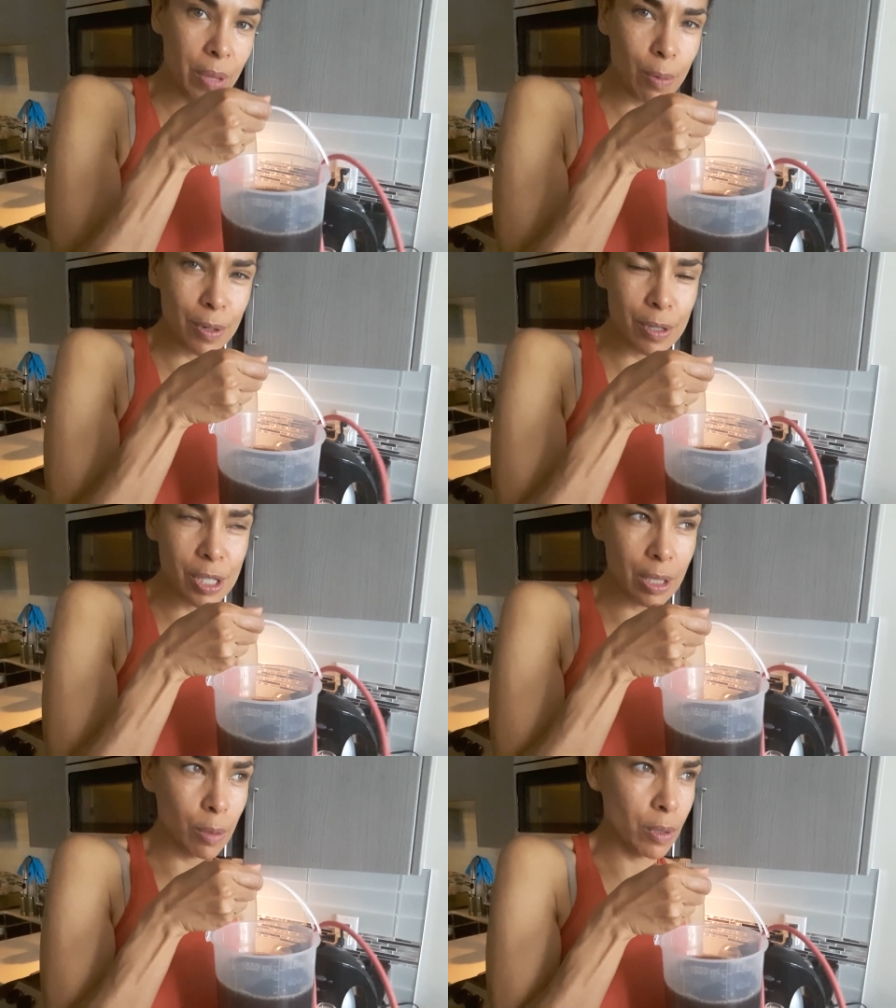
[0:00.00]
They were
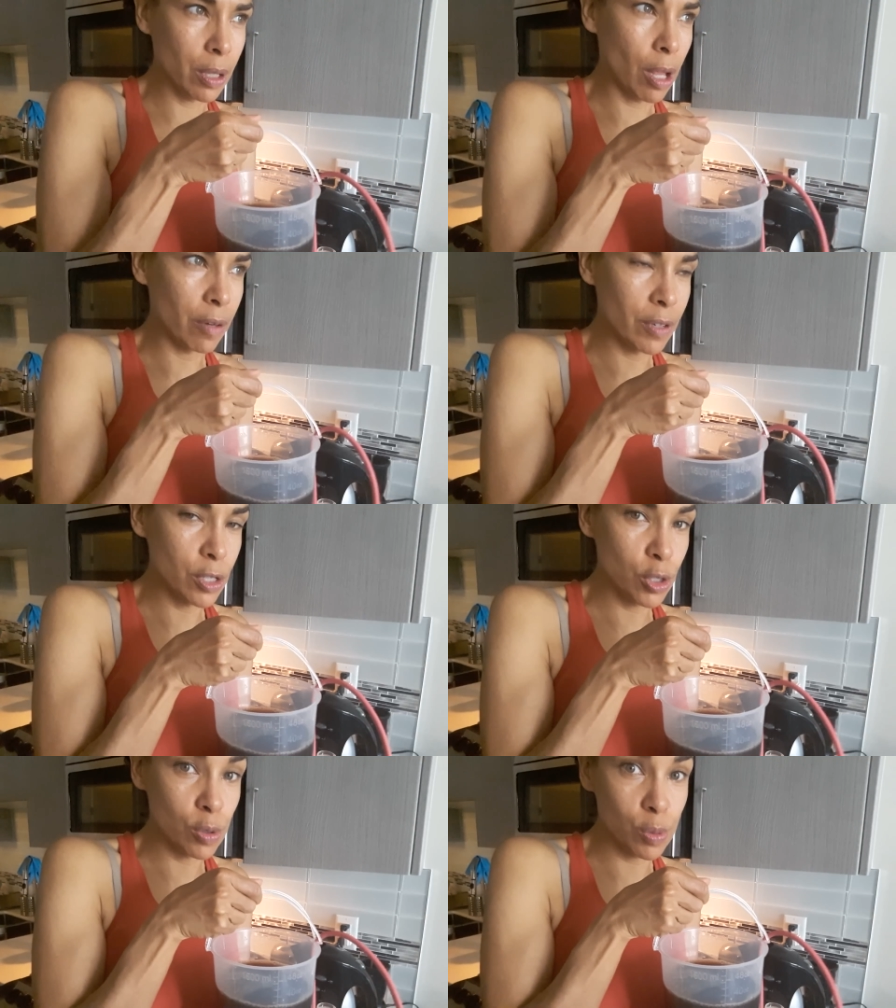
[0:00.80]
dealing with a lot of
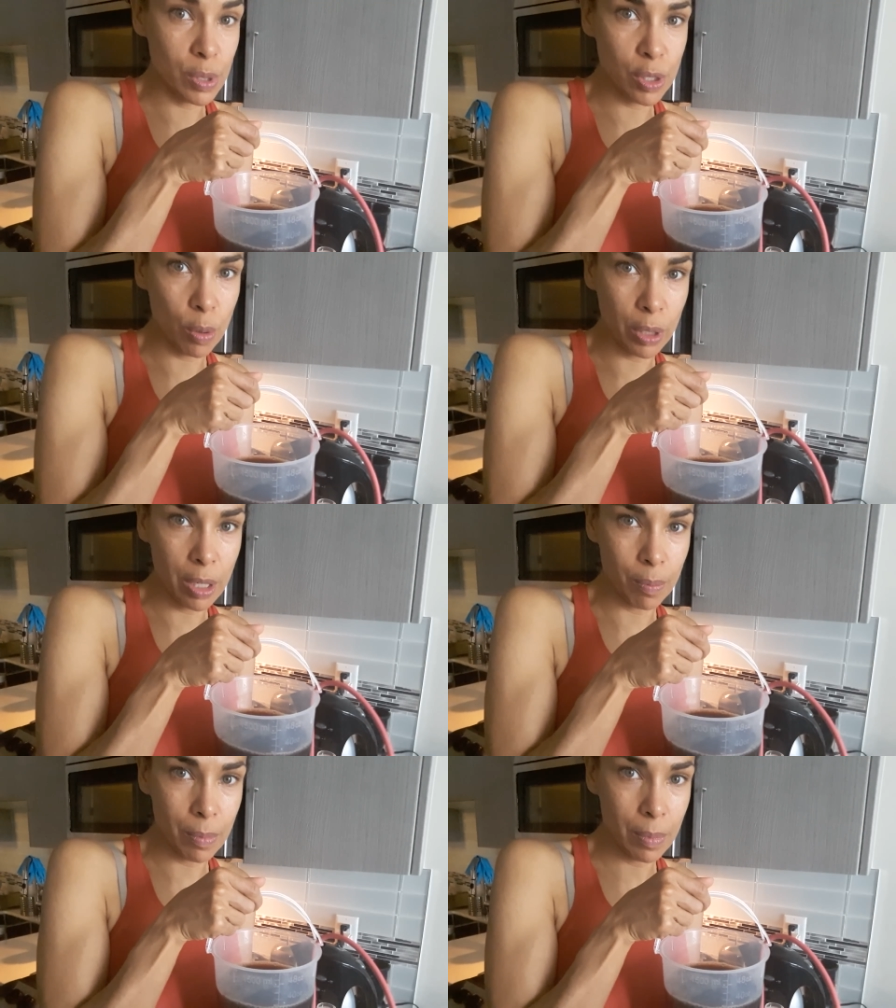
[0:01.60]
issues with
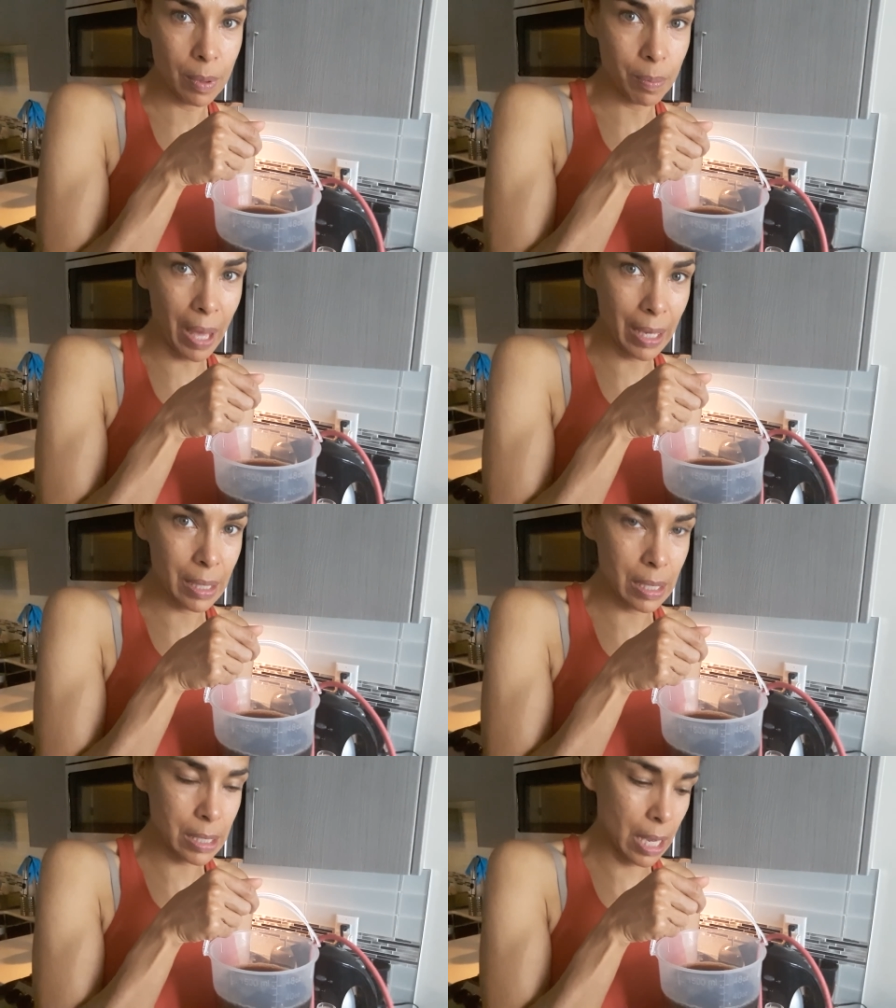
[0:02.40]
sodium
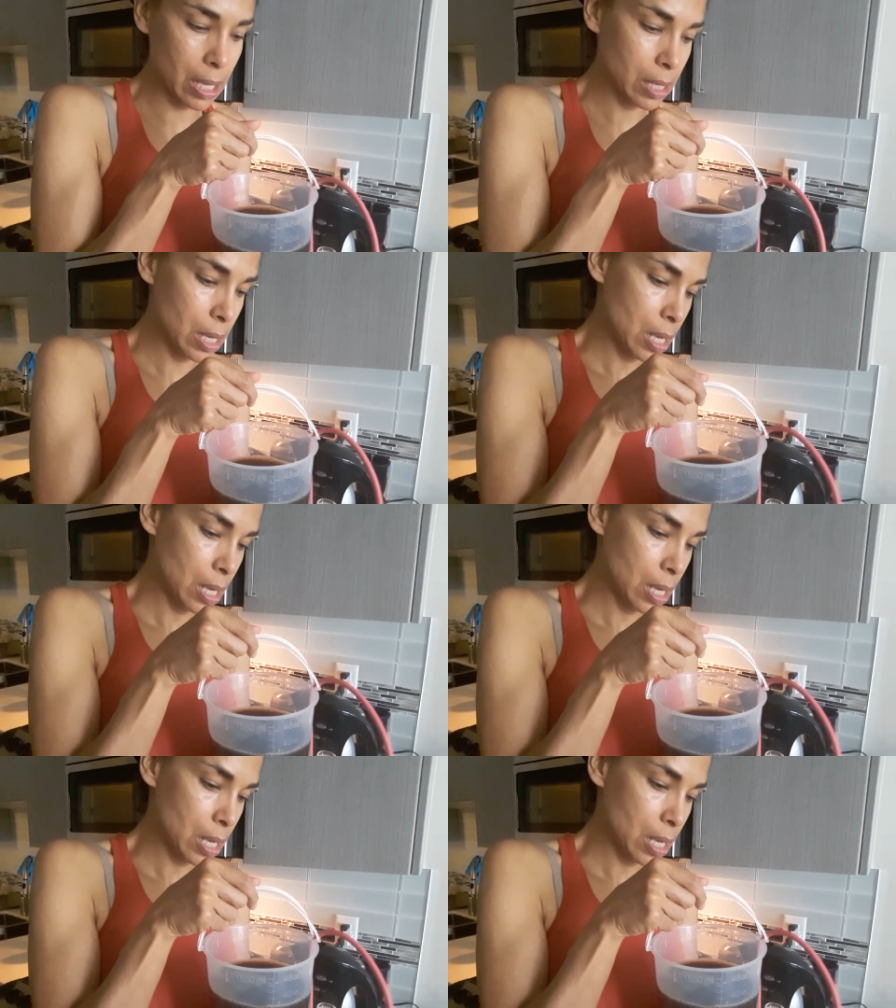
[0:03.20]
back in the day.